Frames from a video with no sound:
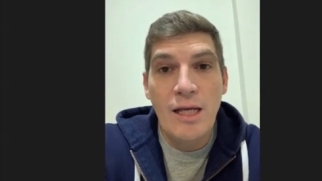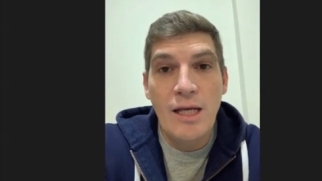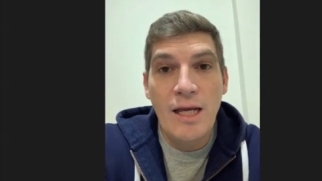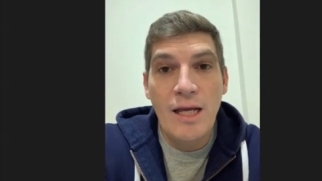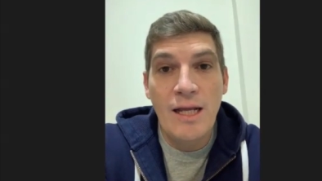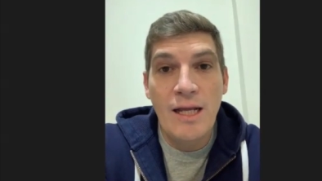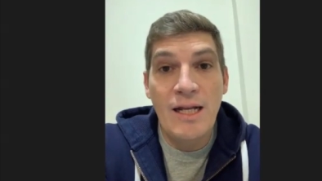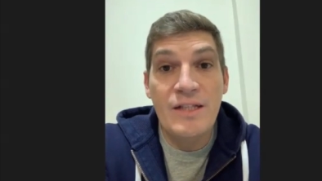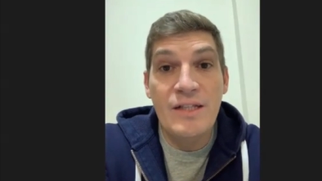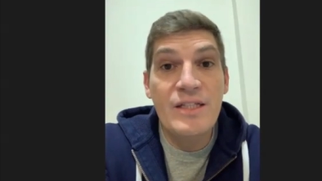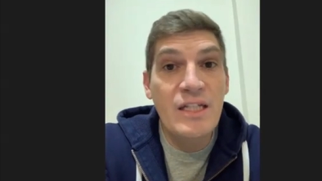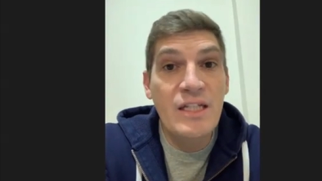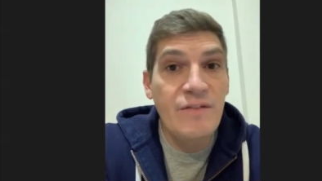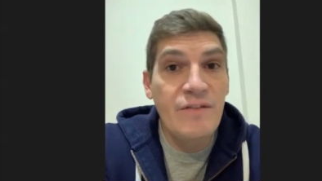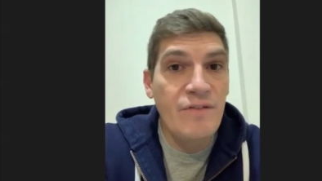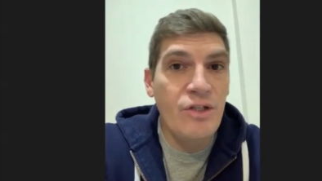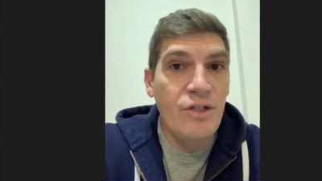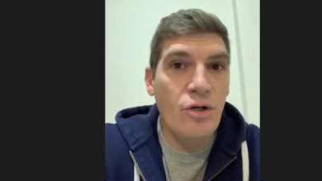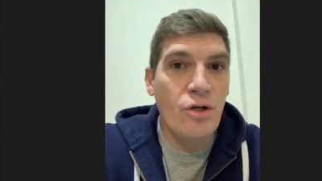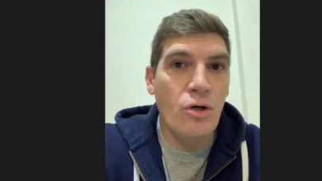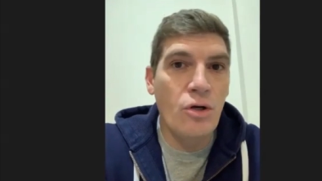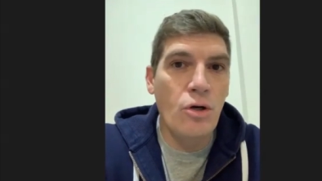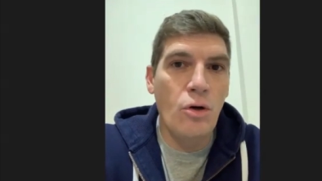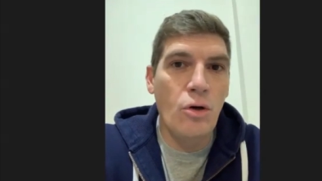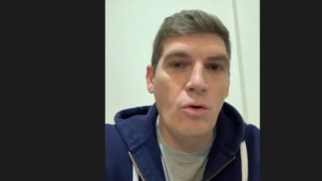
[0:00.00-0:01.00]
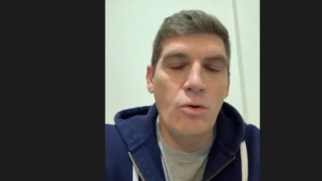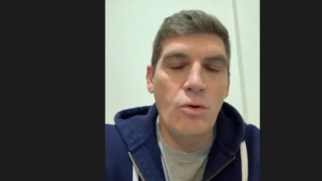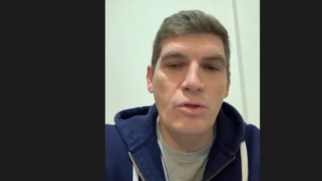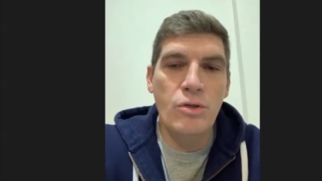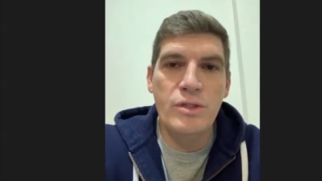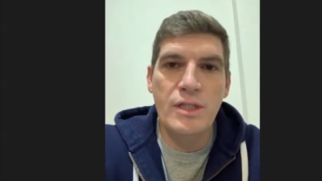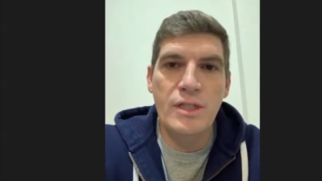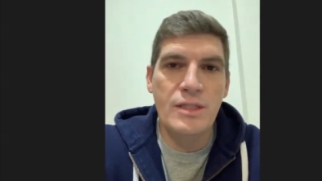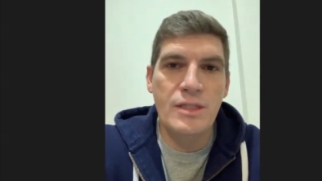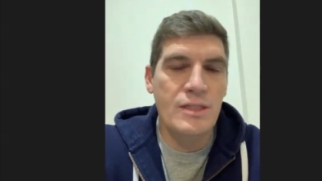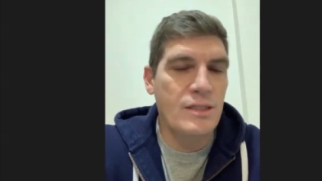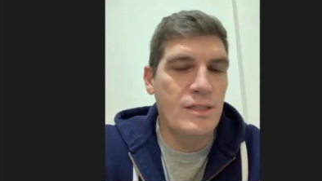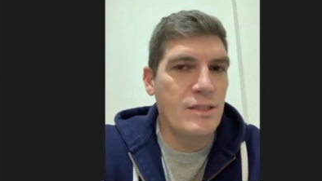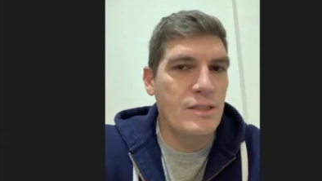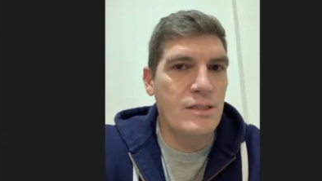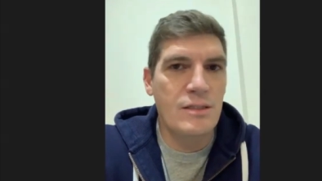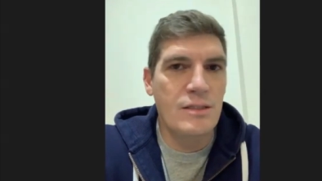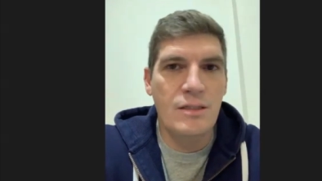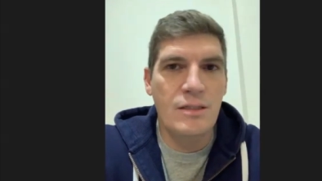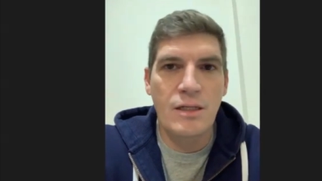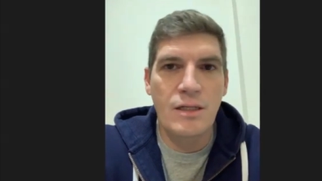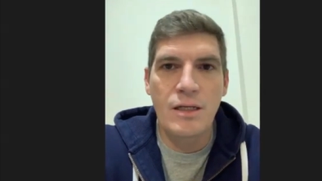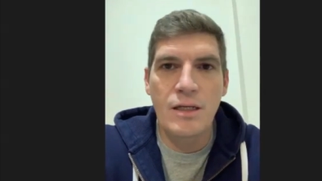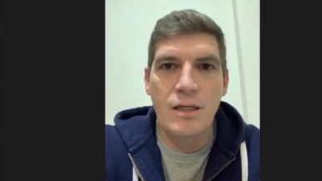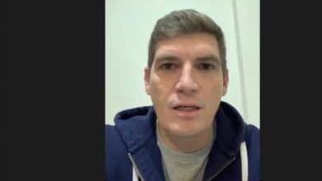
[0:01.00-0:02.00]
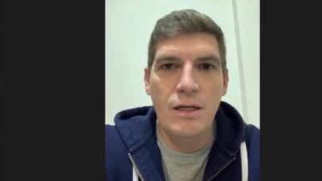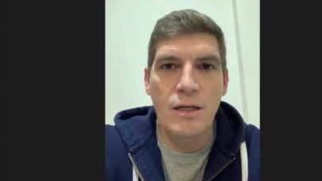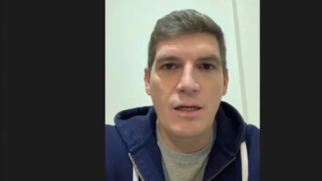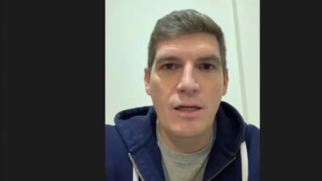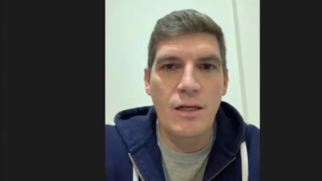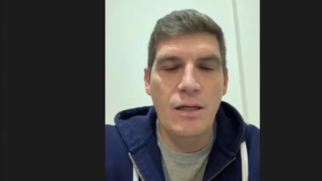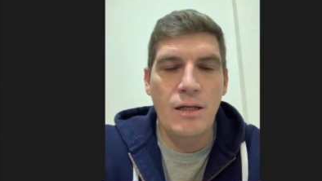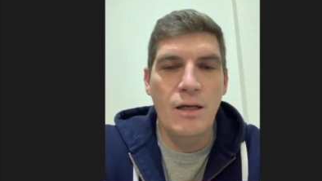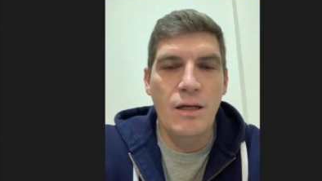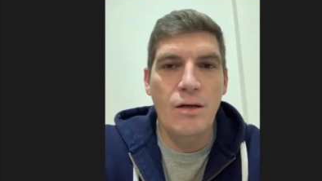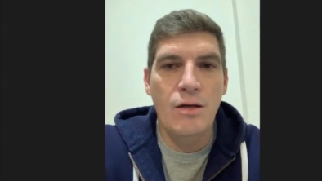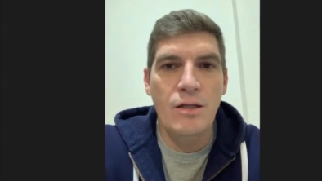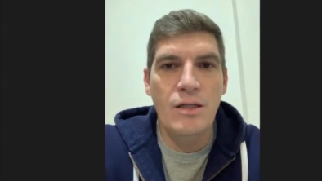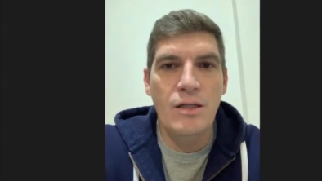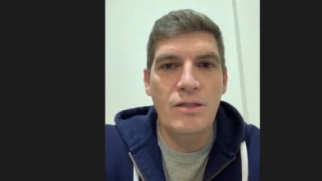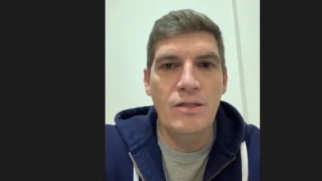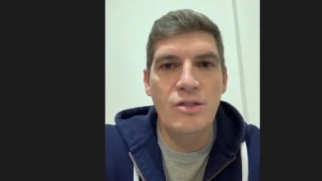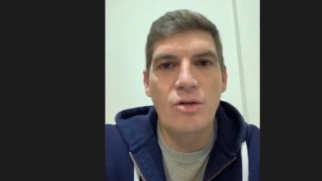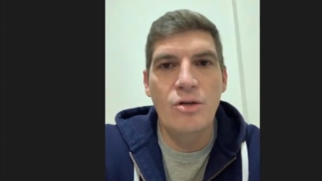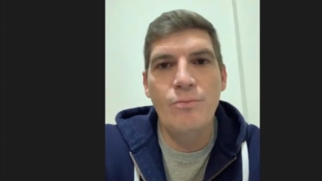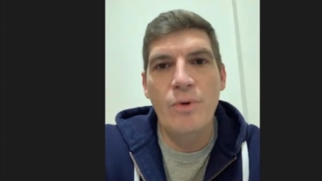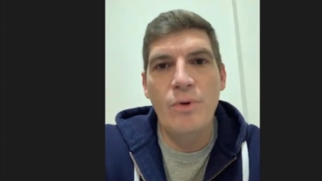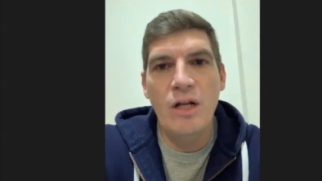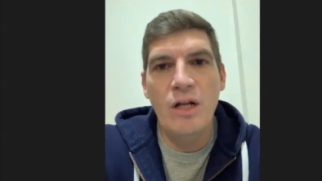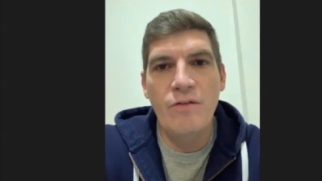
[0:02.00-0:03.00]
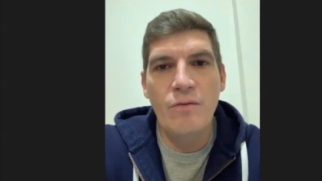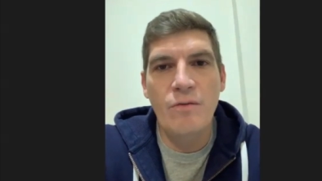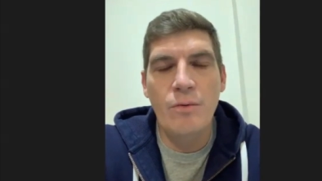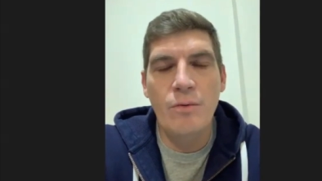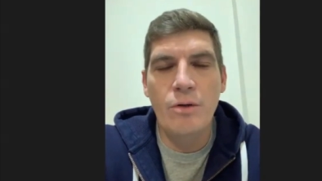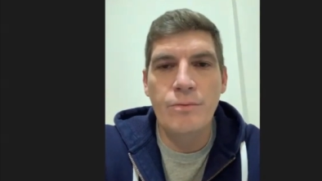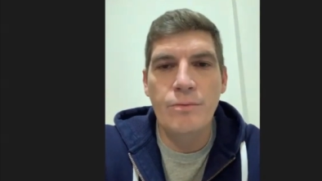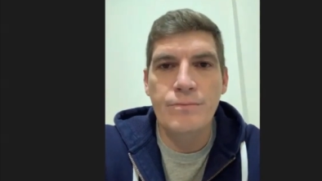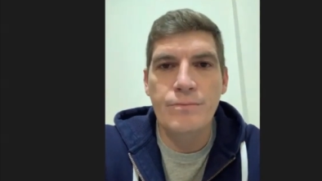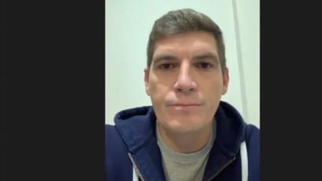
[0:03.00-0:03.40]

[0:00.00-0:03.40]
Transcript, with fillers: and achieving your goals it's it's unbelievable